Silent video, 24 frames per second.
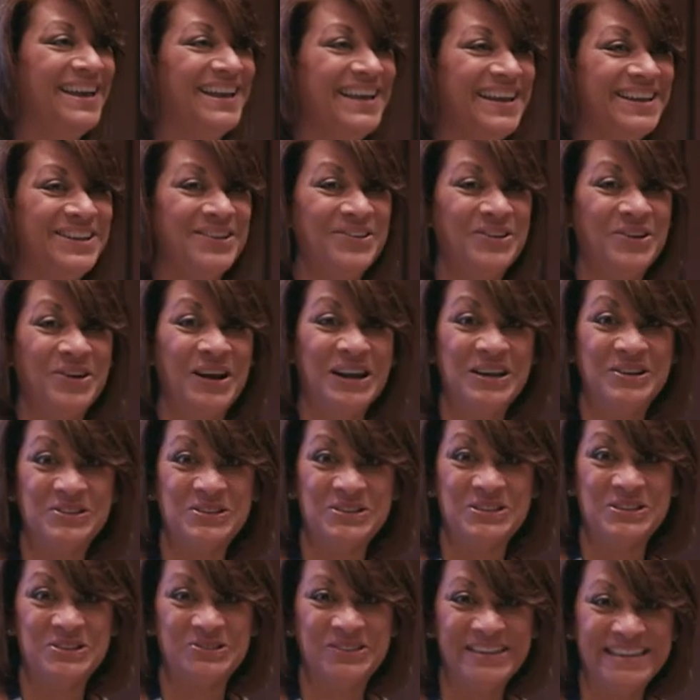I don't know, I
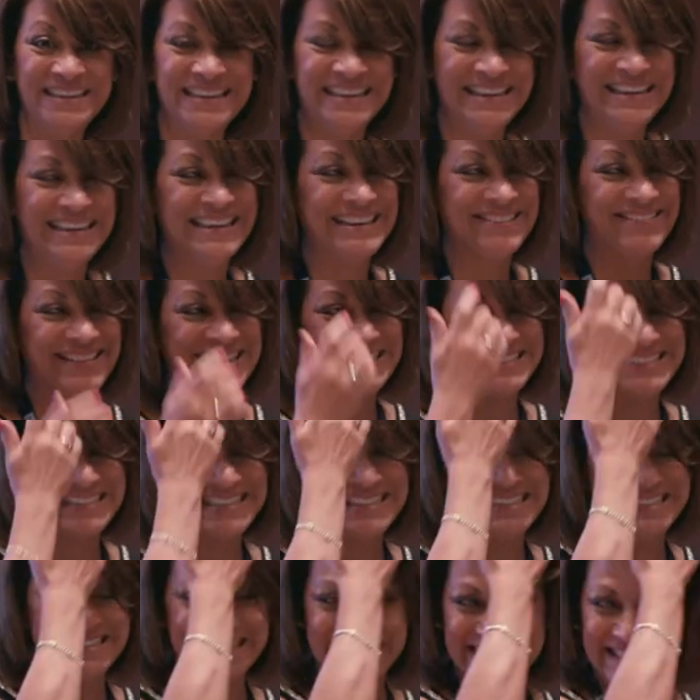could do it. But
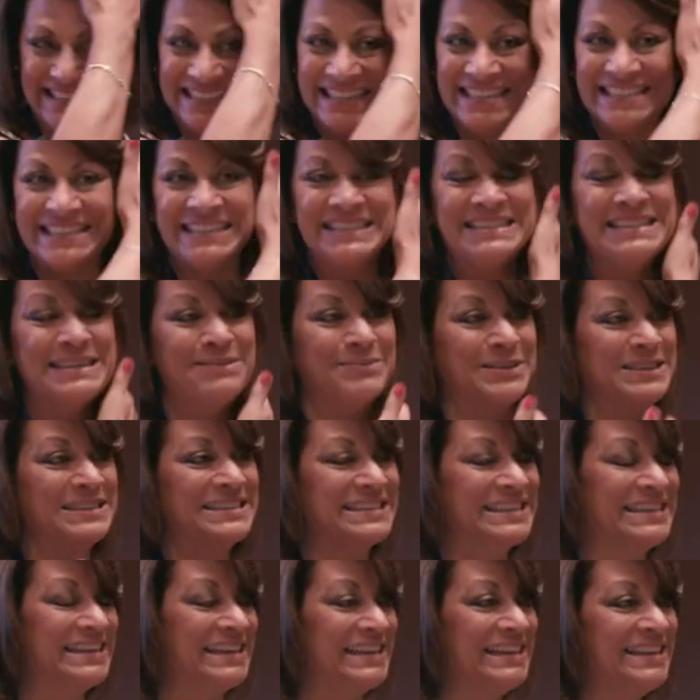she does it
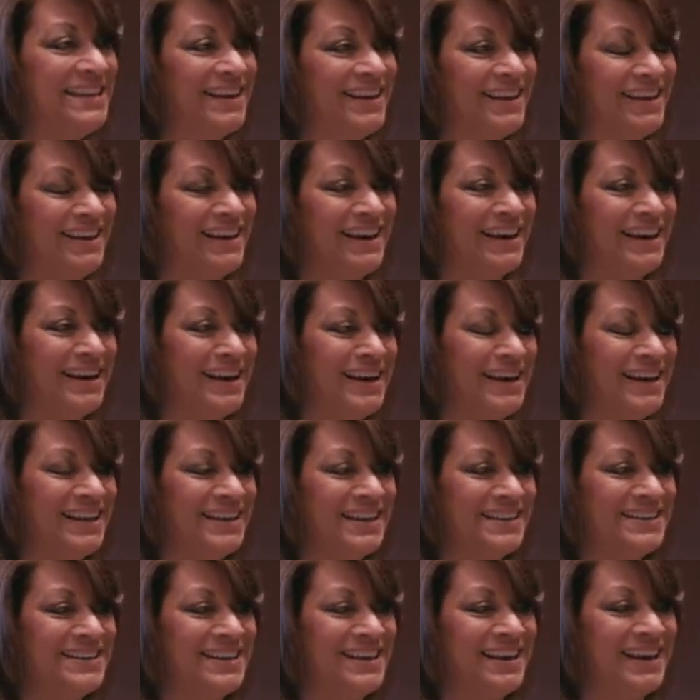seamlessly.
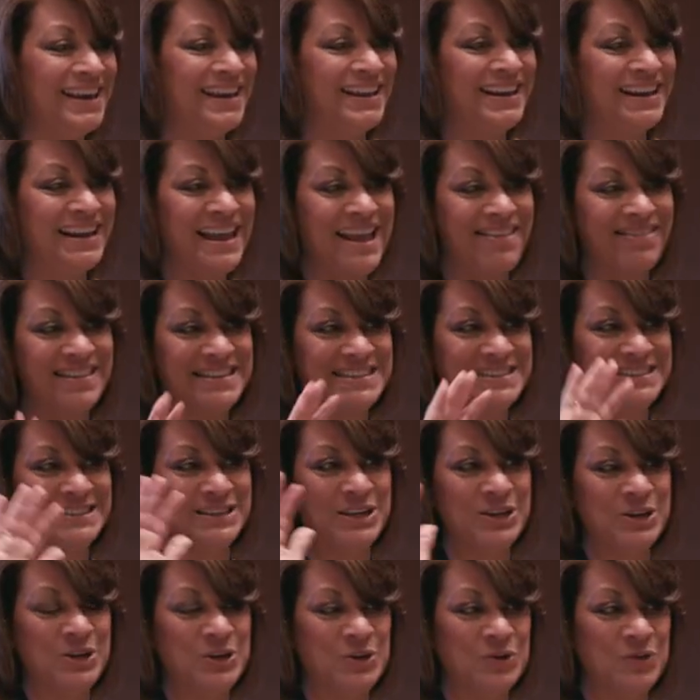And again, this is
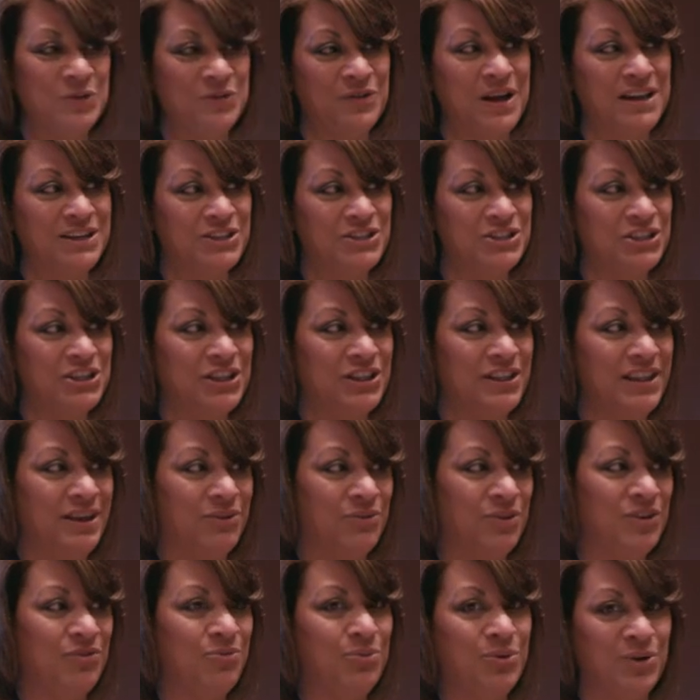a new function that
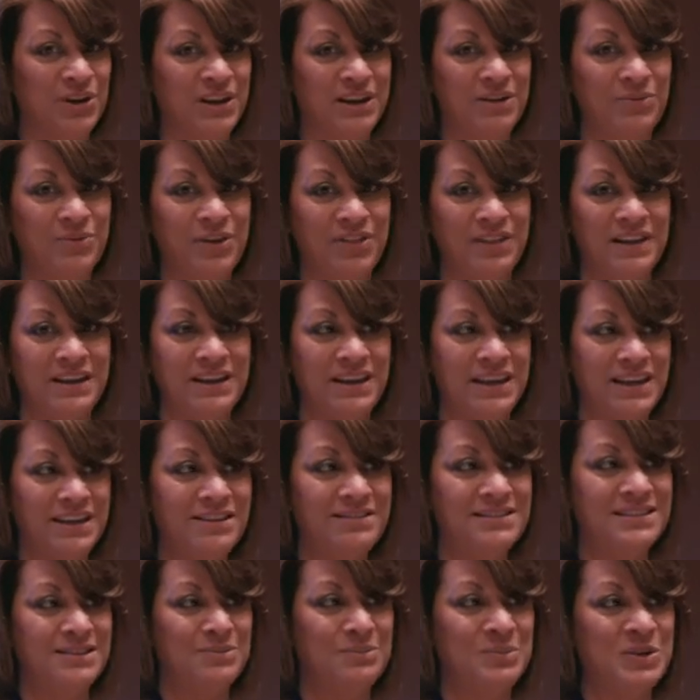we've put in within
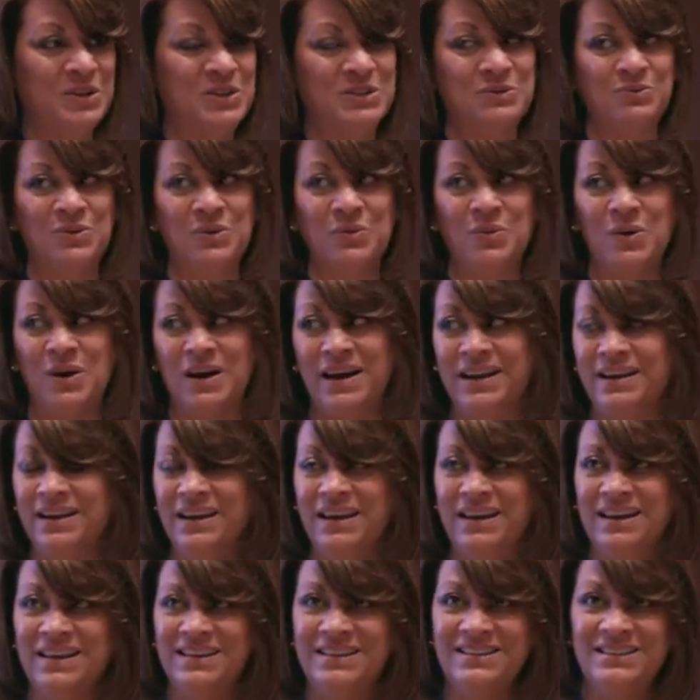Hilton because we want
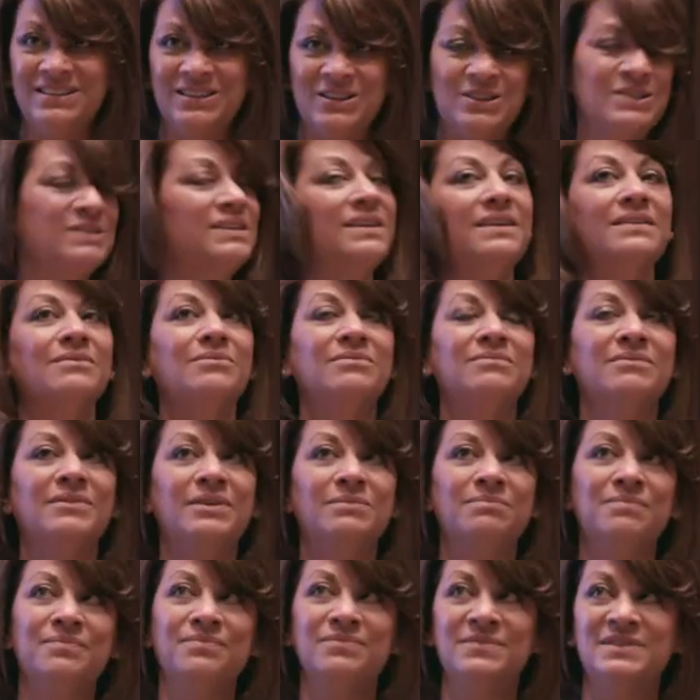to
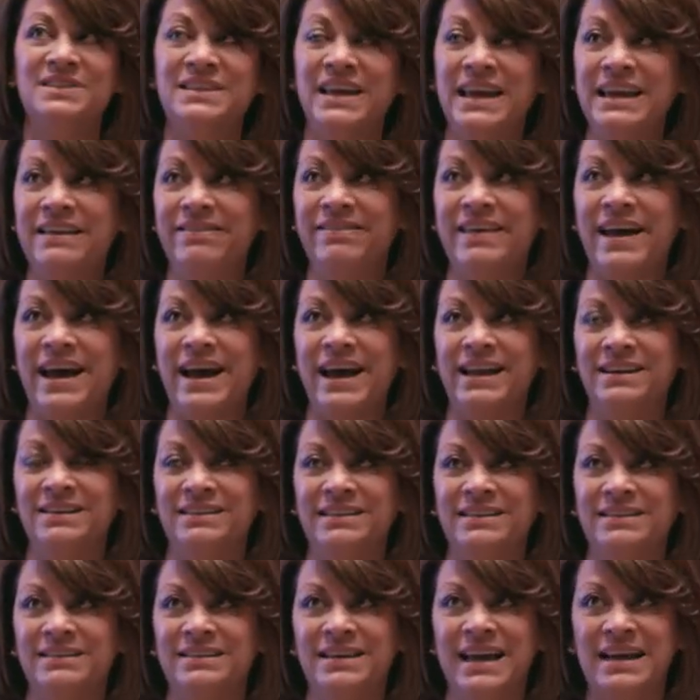take that
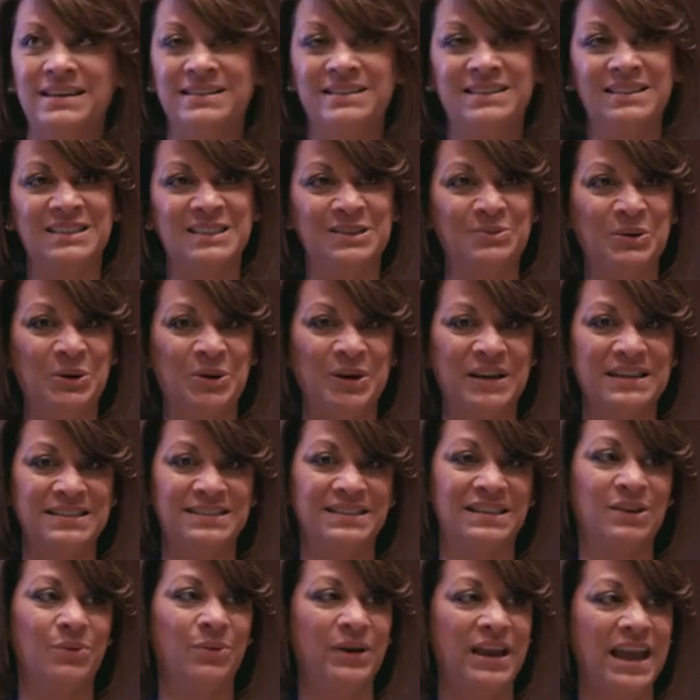guest experience
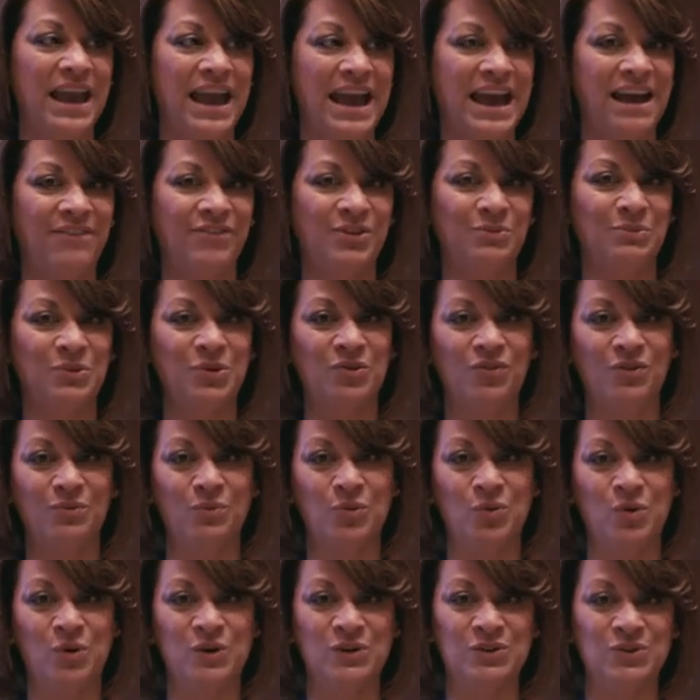that we have and move it
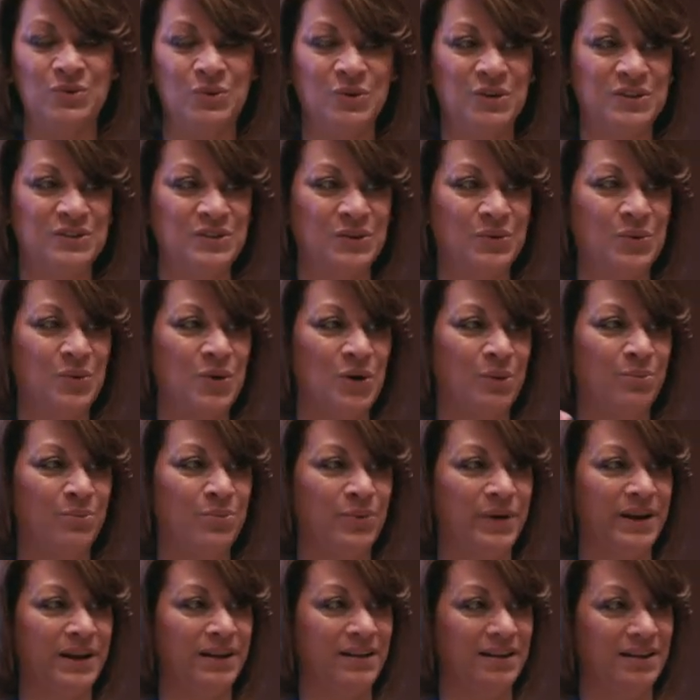more towards the
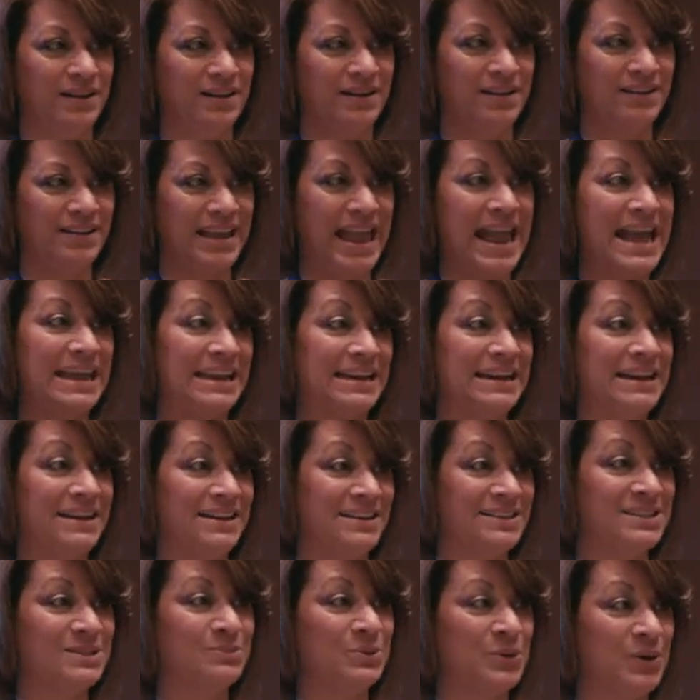corporate candidate
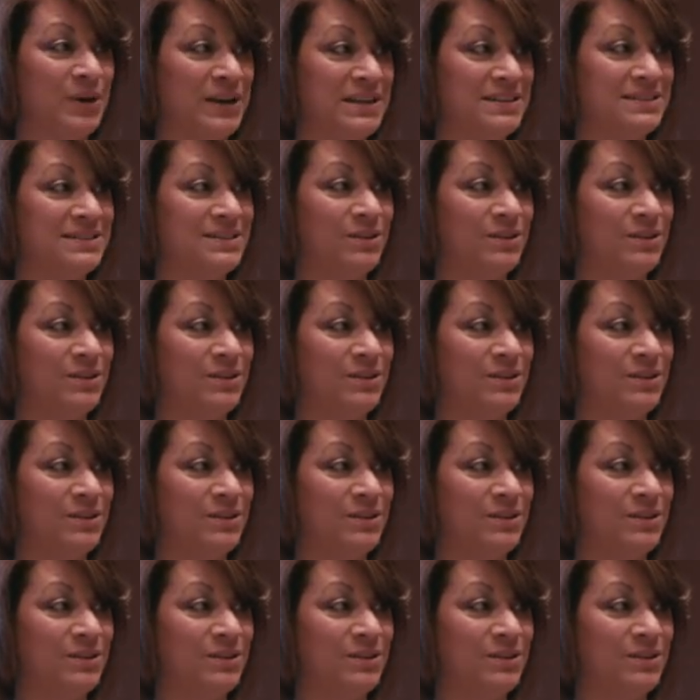experience.